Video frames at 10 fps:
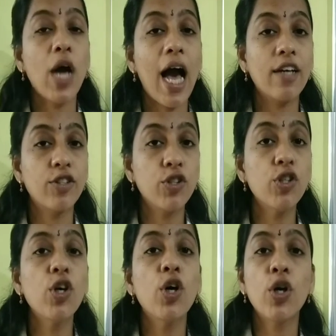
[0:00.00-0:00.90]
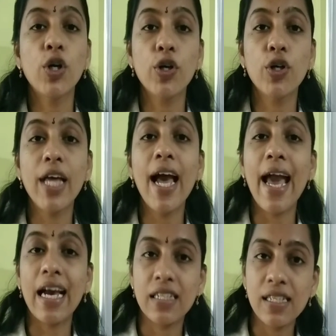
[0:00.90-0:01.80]
You have to do the
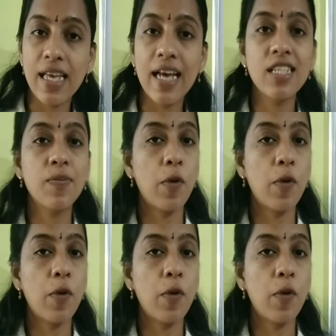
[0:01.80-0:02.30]
exercise